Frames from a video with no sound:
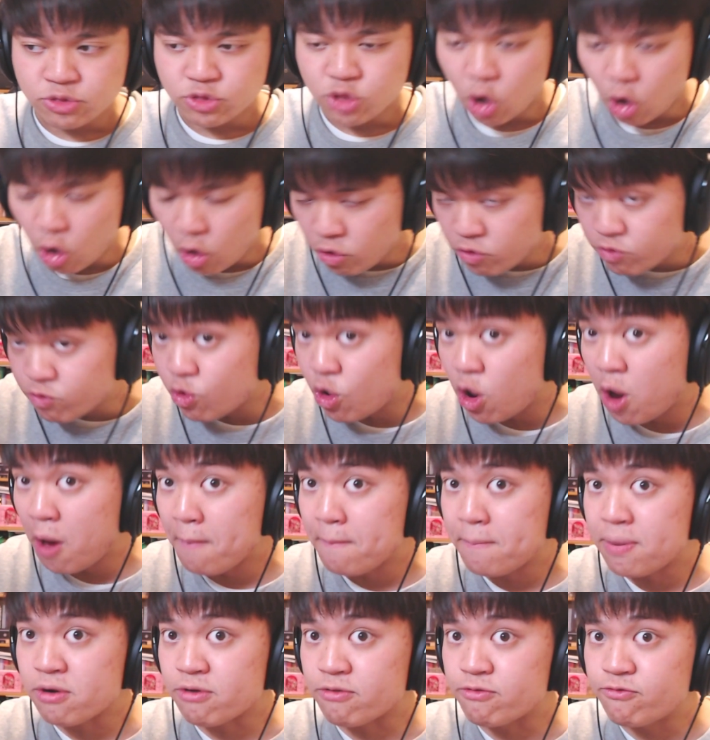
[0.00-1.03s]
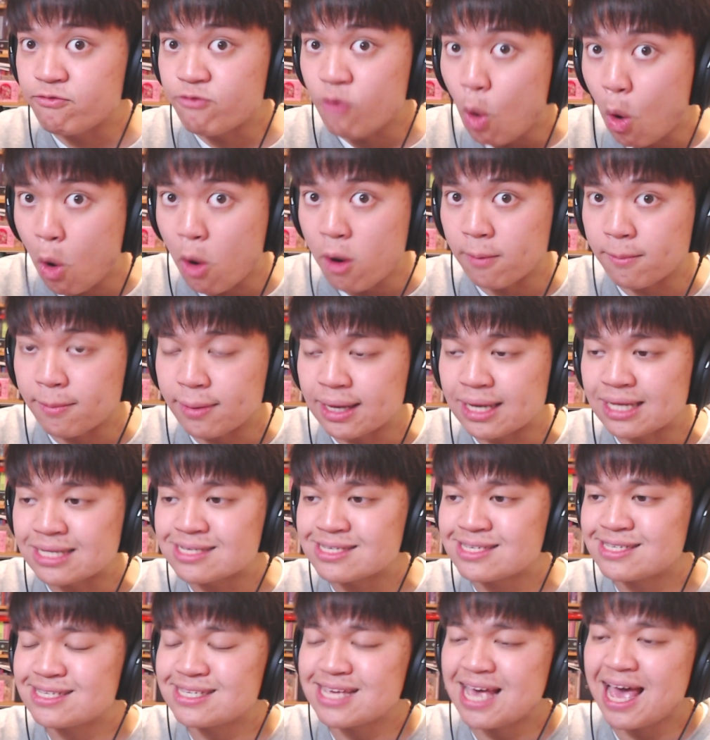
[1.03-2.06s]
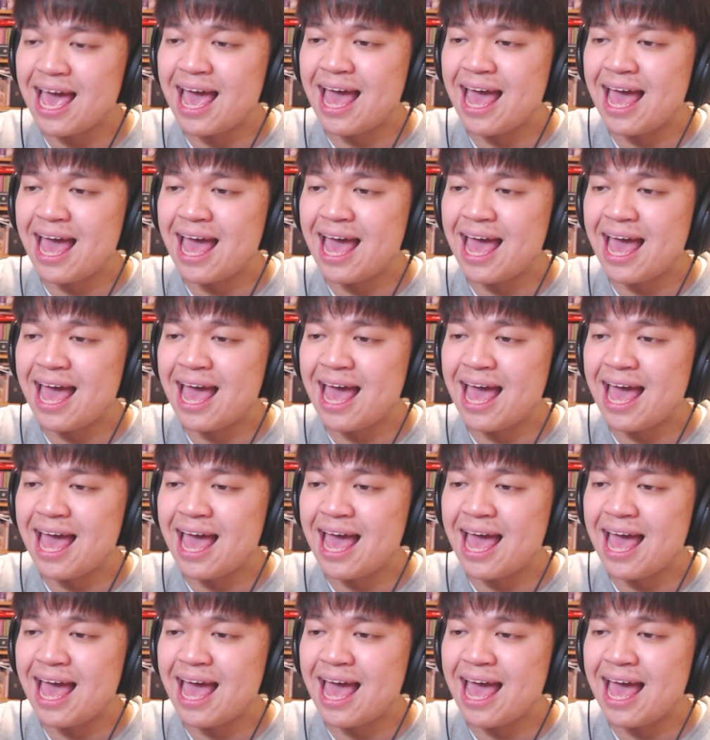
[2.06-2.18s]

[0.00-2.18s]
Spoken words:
the overall performance.